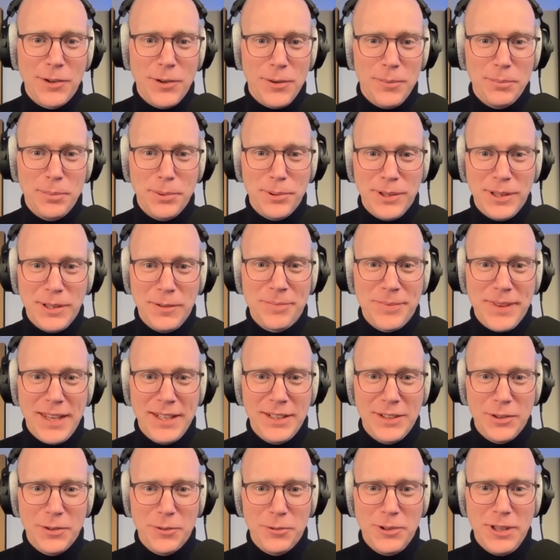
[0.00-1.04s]
a company
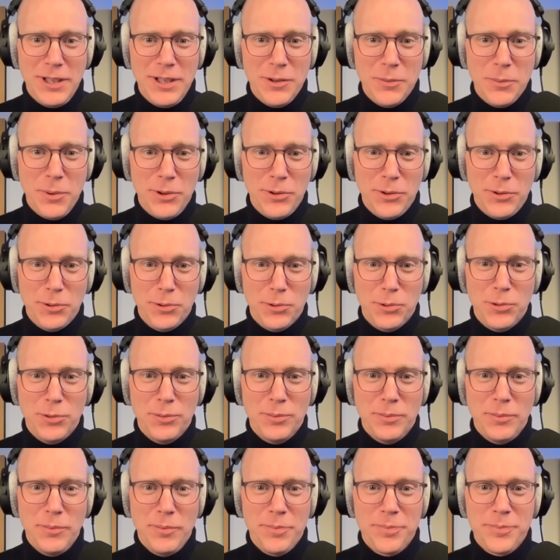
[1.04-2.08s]
and you really want
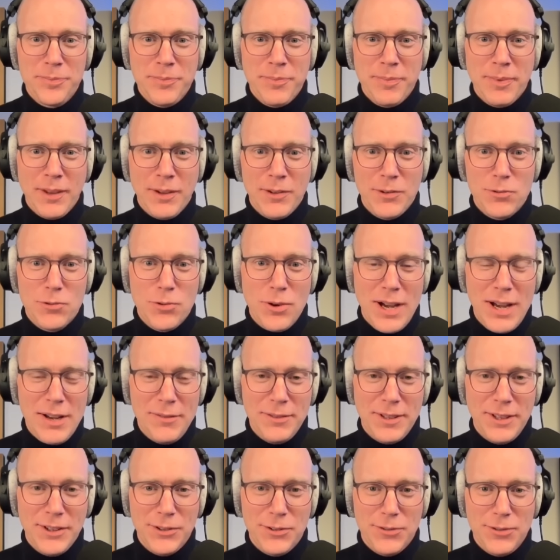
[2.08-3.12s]
to
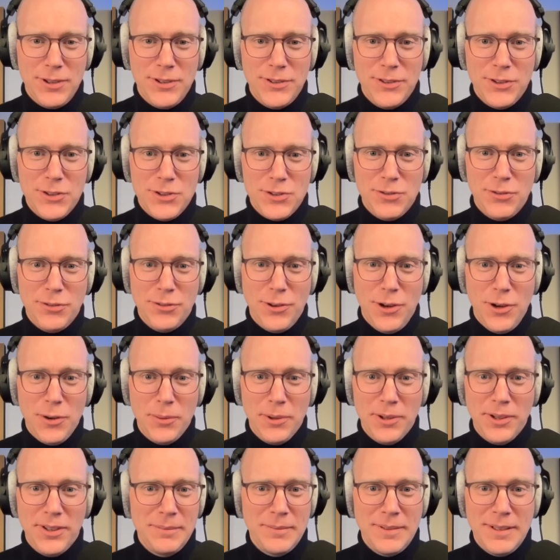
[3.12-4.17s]
drive this transition
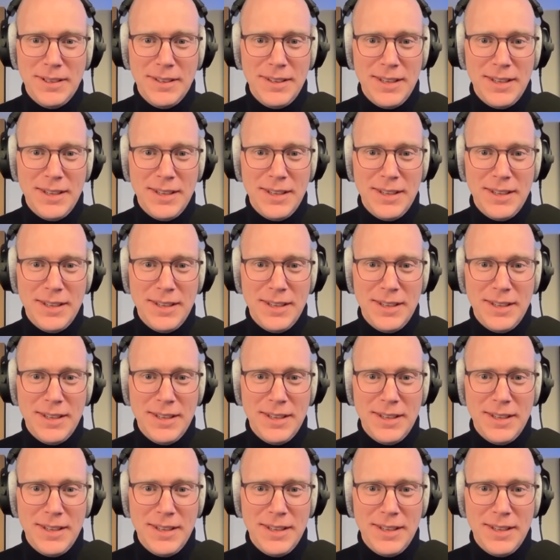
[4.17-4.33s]
forward.